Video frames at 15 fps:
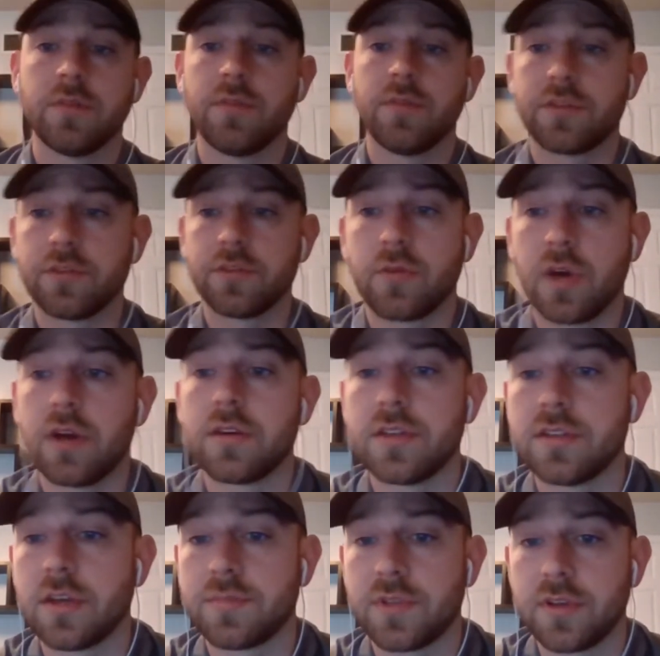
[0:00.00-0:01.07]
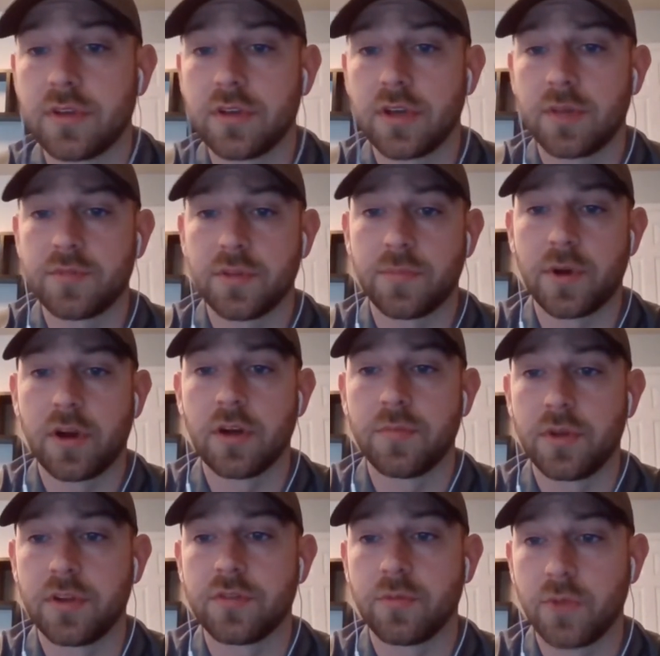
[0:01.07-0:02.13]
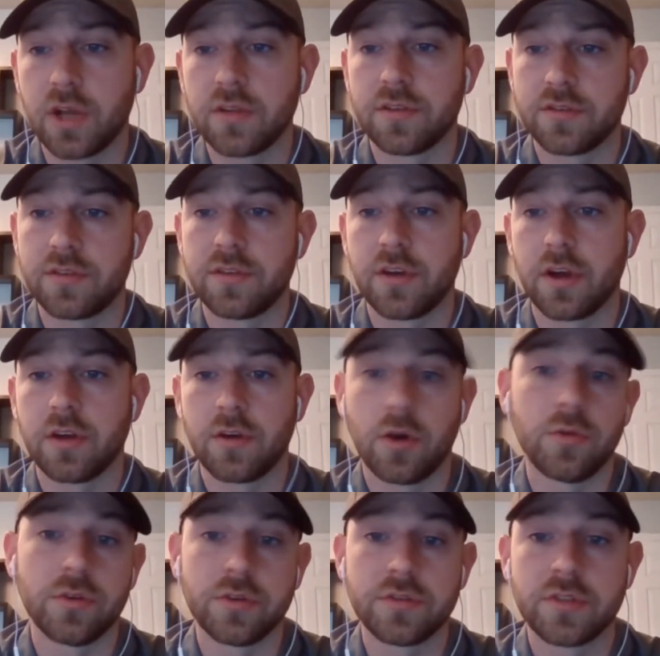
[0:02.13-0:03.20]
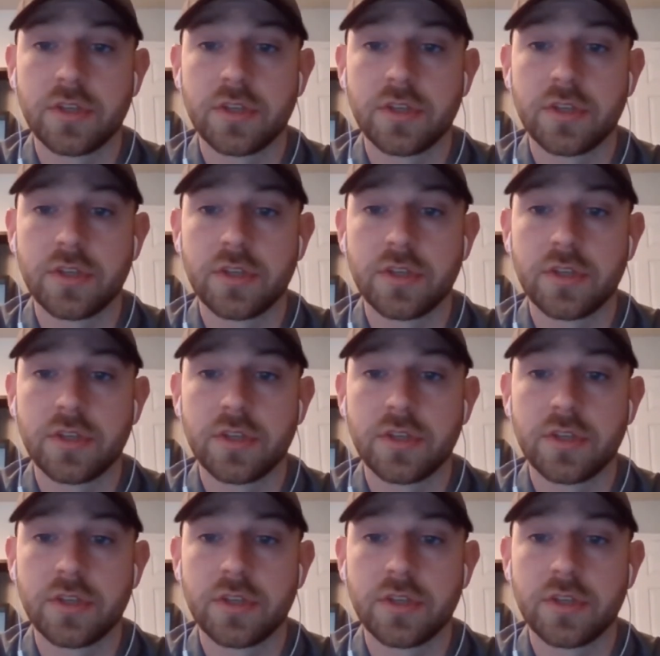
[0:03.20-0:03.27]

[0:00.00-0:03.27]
make sure the quality's up to par, but as well as our owners